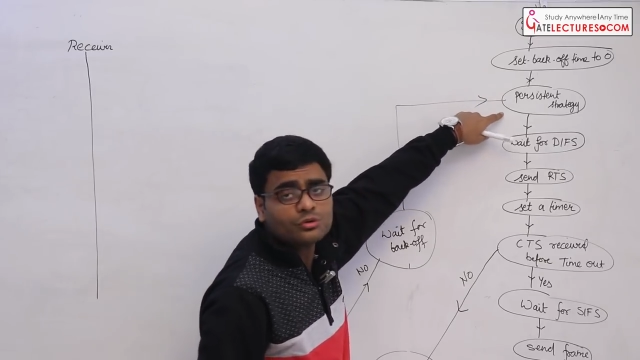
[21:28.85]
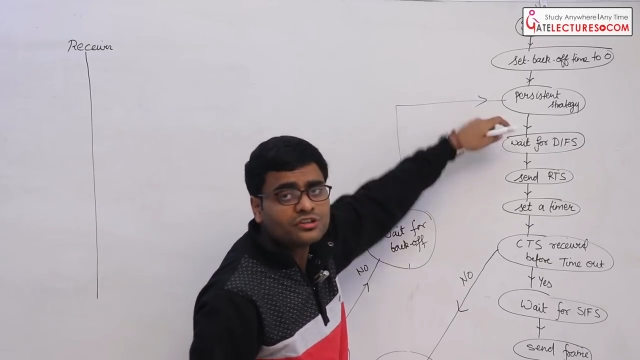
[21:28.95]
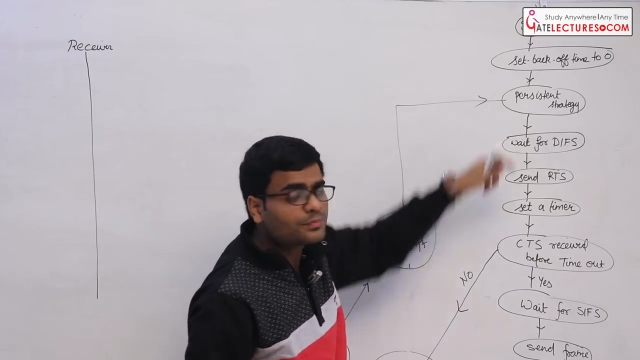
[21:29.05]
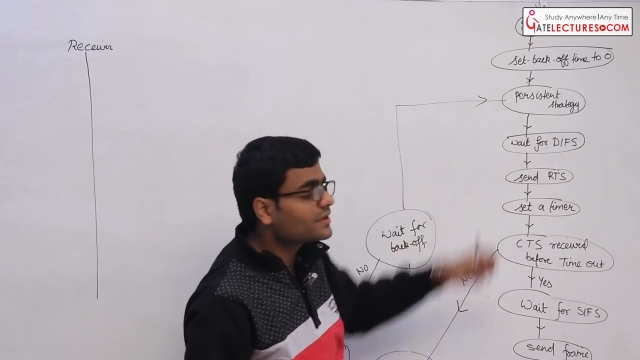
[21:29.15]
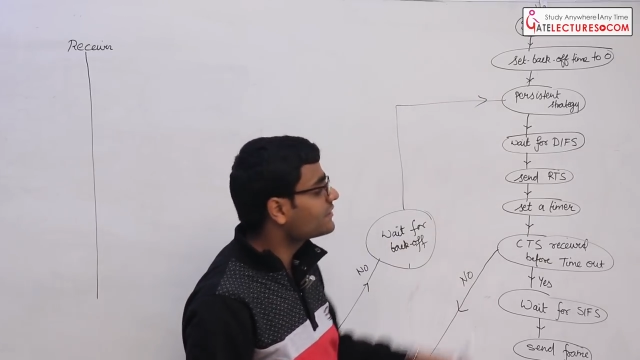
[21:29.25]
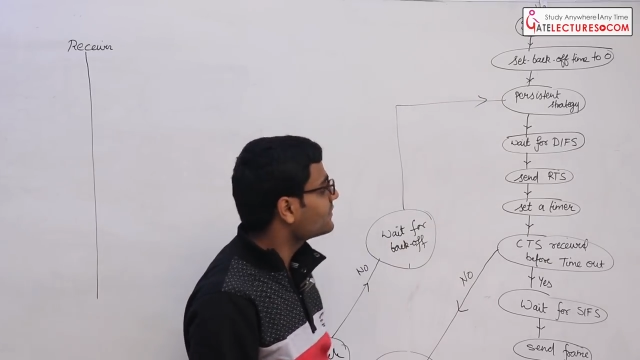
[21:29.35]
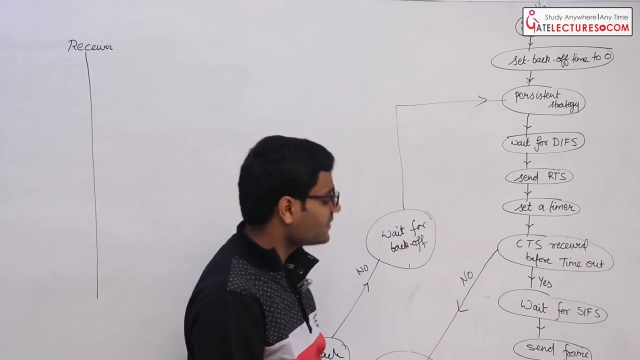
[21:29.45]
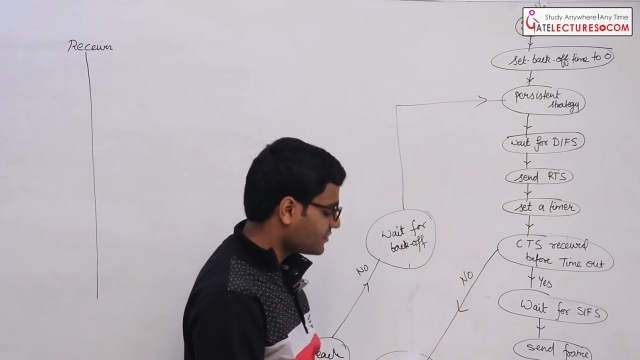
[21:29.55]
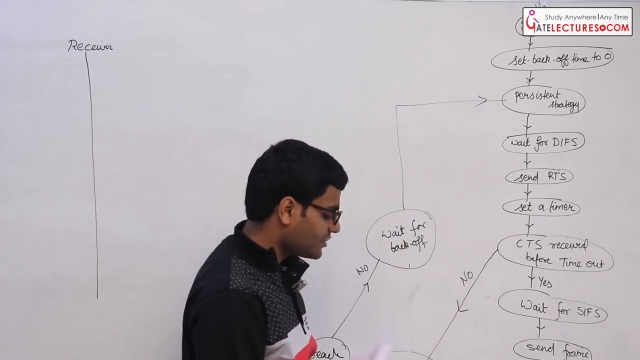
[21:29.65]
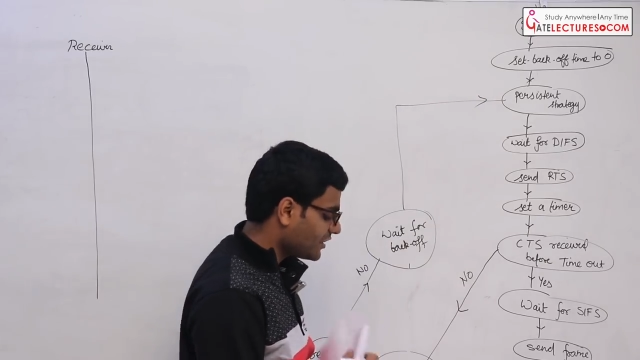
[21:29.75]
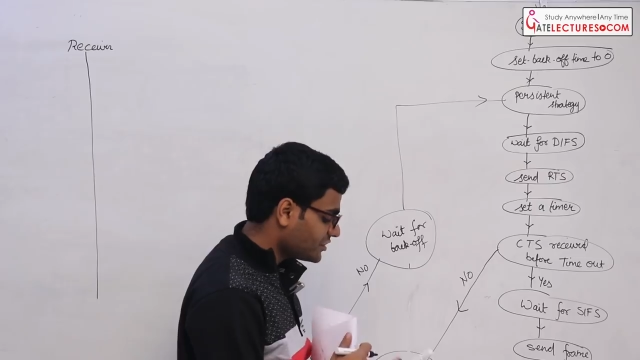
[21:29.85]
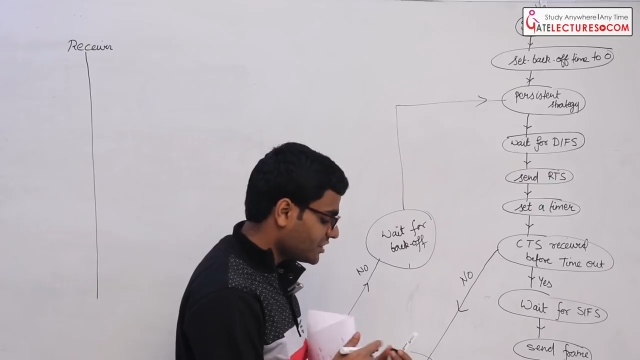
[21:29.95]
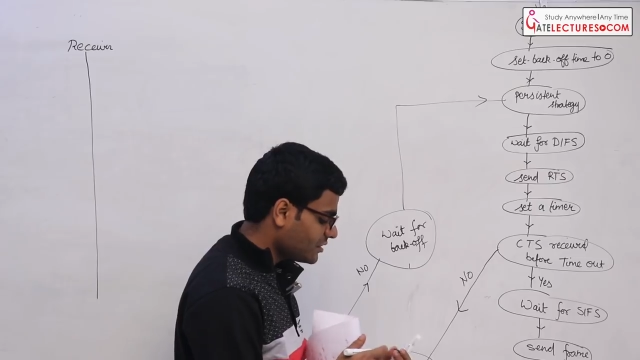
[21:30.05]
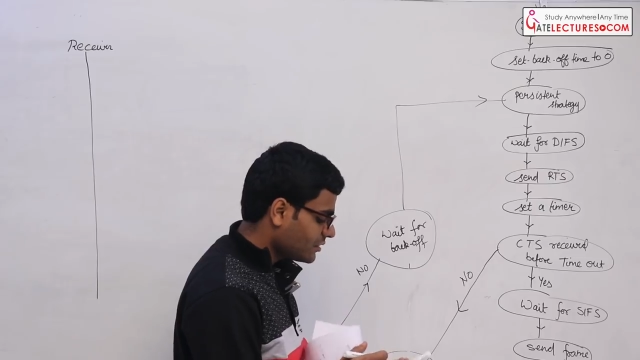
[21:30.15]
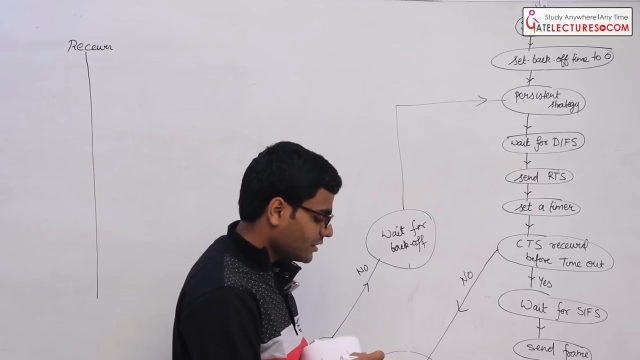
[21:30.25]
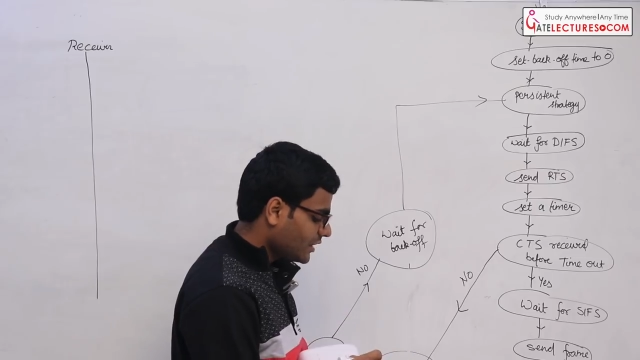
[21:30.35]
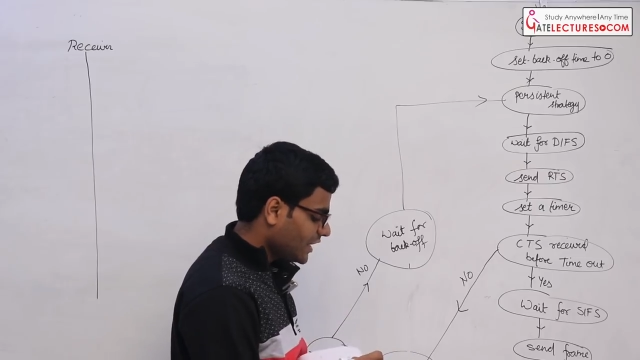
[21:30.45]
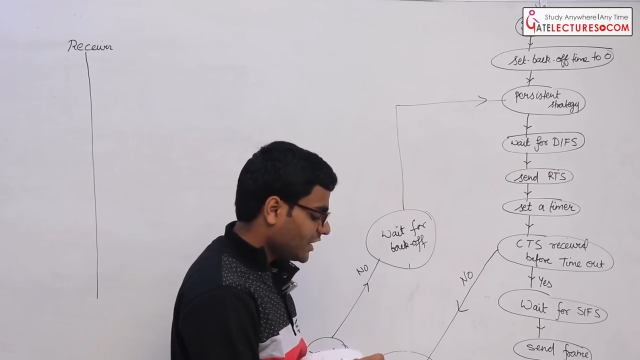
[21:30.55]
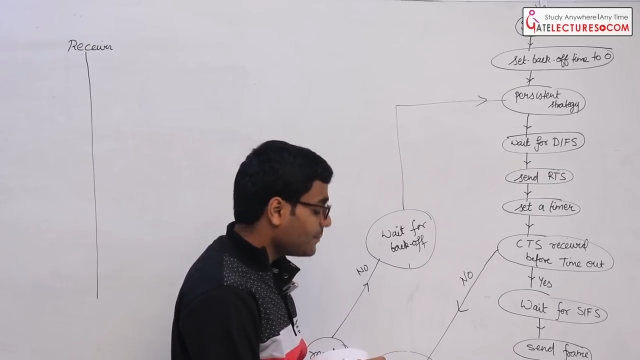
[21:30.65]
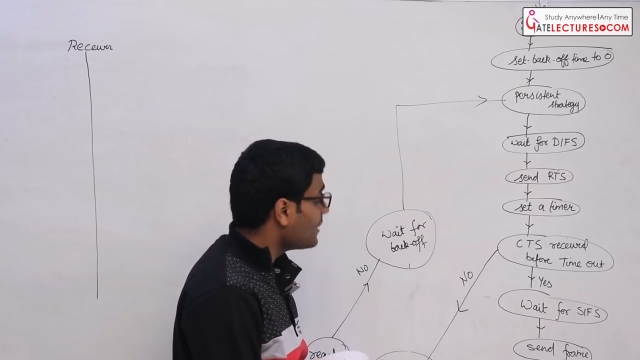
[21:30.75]
to its persistent strategy,
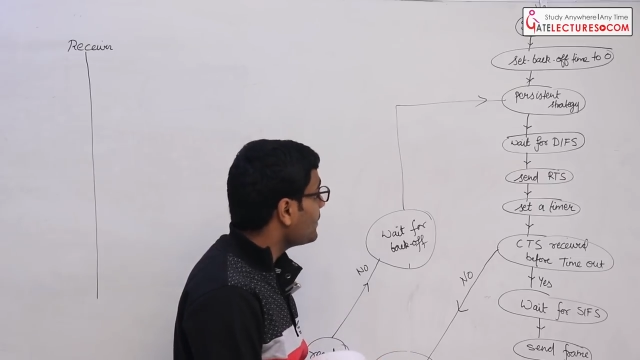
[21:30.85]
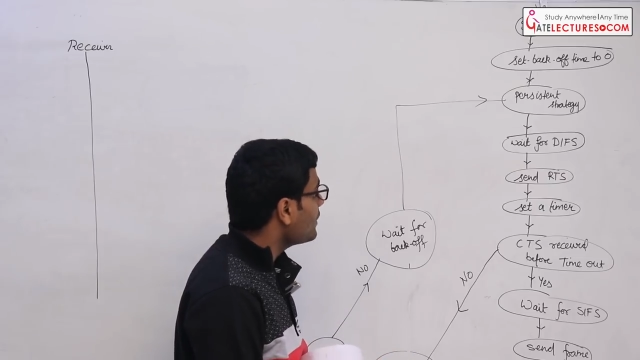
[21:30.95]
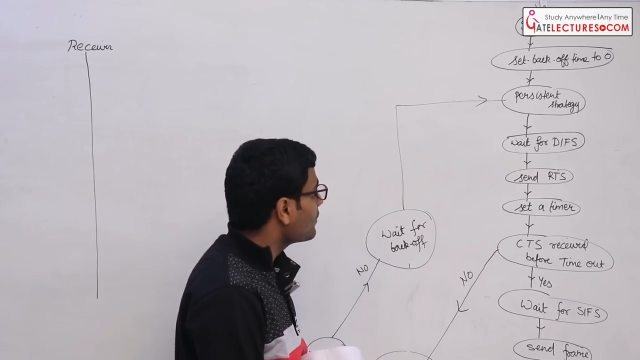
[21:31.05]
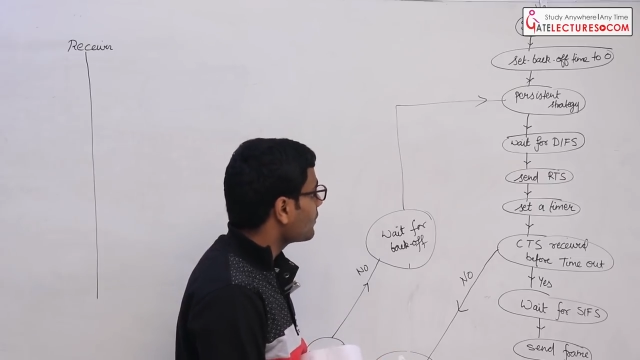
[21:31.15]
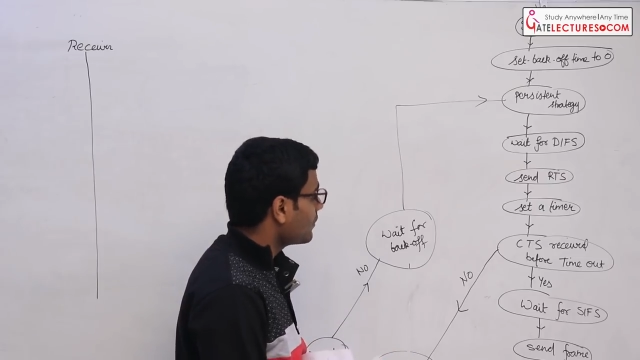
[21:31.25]
it may be